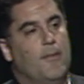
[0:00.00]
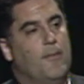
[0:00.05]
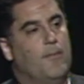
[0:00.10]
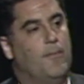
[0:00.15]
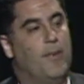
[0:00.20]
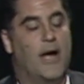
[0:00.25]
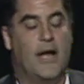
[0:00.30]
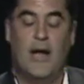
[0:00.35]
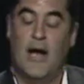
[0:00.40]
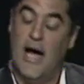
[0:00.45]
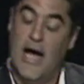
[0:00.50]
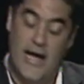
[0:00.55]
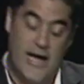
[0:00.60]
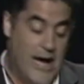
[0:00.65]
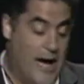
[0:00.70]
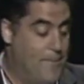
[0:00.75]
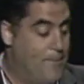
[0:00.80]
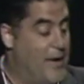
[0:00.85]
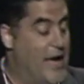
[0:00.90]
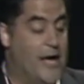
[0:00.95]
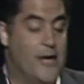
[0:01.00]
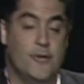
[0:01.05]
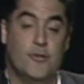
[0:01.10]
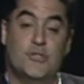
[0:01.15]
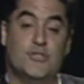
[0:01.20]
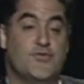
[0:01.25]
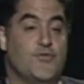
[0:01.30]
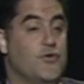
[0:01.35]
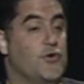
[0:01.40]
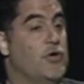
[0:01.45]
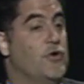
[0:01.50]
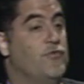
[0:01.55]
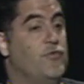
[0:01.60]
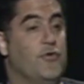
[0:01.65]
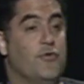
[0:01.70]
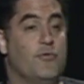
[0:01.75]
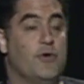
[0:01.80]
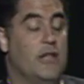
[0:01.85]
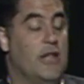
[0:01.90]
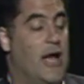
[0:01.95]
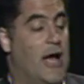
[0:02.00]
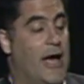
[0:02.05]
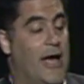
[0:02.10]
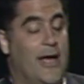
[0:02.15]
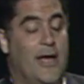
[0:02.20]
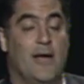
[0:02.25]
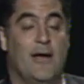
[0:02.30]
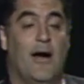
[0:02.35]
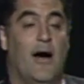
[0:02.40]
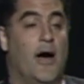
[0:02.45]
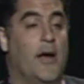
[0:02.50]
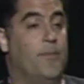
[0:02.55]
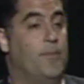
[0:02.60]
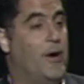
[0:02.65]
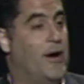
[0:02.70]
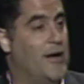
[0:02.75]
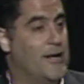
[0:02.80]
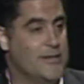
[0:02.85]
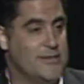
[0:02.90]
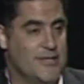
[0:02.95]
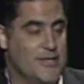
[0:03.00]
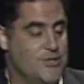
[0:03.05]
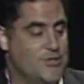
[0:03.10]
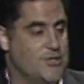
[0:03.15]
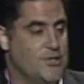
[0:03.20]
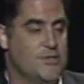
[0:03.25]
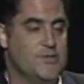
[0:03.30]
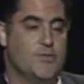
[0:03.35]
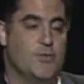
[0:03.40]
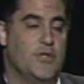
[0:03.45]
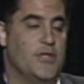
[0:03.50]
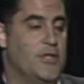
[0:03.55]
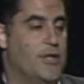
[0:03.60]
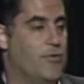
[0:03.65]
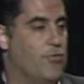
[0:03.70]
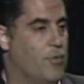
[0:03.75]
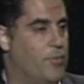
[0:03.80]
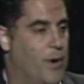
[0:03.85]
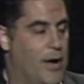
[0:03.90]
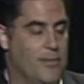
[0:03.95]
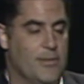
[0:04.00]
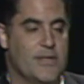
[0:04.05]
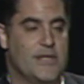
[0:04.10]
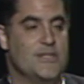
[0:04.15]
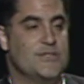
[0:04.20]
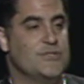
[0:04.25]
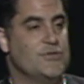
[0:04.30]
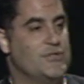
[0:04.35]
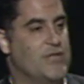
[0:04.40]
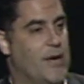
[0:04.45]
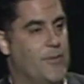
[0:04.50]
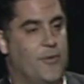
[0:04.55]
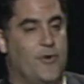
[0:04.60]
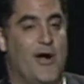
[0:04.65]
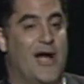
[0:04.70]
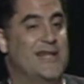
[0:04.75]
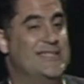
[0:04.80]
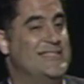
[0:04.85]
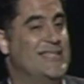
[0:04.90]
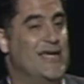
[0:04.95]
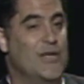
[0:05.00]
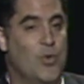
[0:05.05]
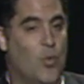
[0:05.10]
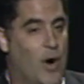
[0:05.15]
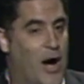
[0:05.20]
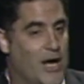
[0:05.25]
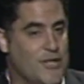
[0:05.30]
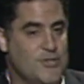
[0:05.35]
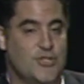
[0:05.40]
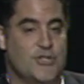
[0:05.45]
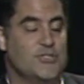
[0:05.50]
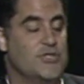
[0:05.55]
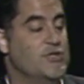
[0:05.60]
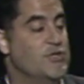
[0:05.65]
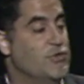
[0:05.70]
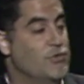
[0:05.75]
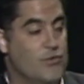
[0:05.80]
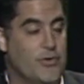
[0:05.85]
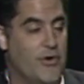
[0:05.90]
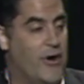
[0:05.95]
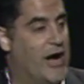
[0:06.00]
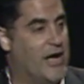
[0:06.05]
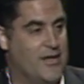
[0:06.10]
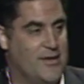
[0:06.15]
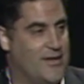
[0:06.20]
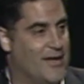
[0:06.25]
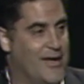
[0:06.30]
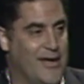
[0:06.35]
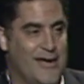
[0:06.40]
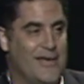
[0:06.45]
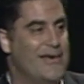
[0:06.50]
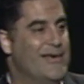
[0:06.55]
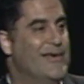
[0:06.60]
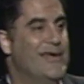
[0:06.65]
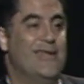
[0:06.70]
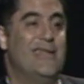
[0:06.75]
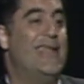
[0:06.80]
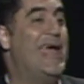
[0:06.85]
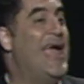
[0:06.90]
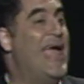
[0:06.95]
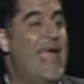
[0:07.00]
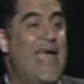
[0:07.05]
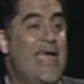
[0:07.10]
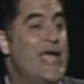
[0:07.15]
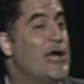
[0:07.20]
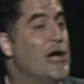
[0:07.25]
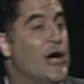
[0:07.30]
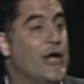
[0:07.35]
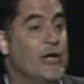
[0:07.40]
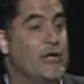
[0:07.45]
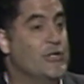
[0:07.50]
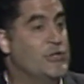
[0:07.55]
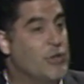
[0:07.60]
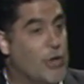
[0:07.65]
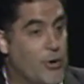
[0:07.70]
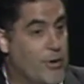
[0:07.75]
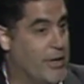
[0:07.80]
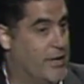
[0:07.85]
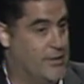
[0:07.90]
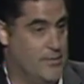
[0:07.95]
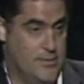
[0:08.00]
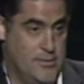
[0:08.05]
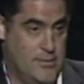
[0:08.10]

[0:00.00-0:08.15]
But I got bad news for you. If you're relying on politicians, whether they're Republicans or Democrats in Washington, to do the right thing, they ain't gonna do it.